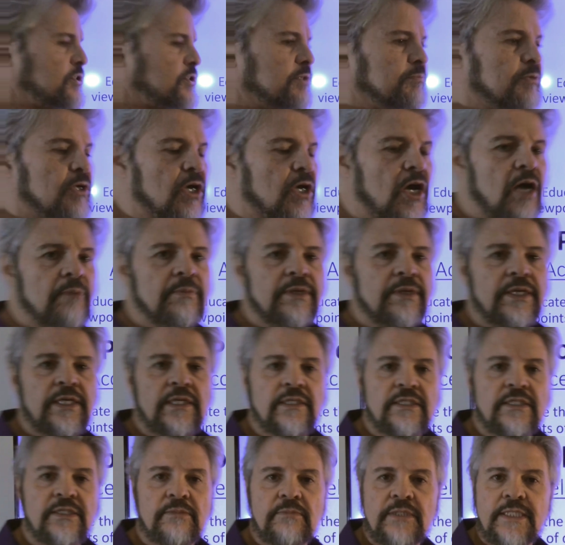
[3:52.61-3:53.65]
some comedy
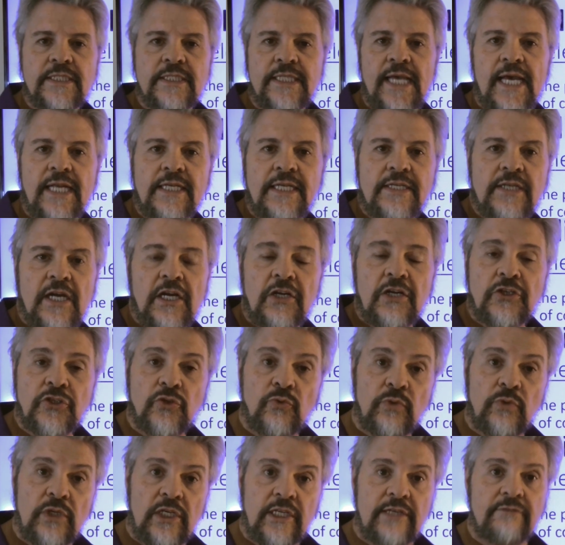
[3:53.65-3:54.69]
and some satire to
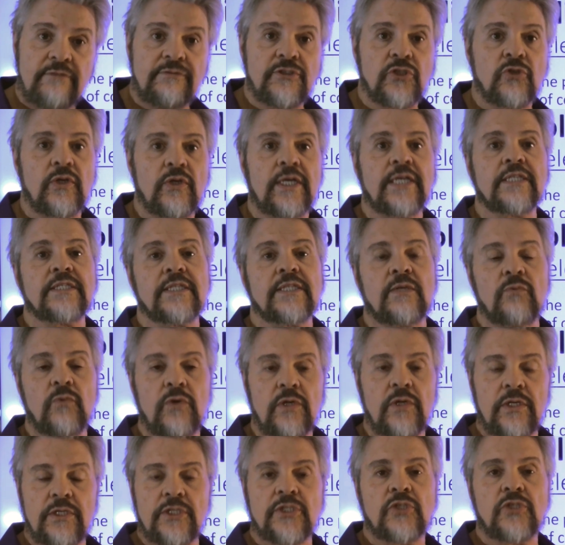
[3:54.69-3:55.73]
relieve stress. And we're
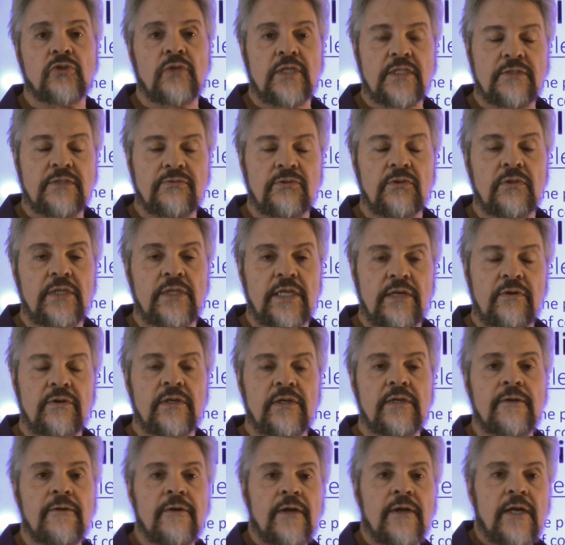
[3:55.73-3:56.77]
in a stressful
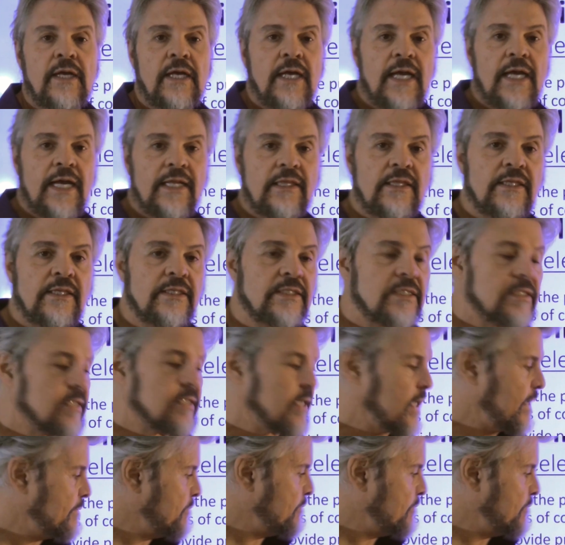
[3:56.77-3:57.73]
era at this time,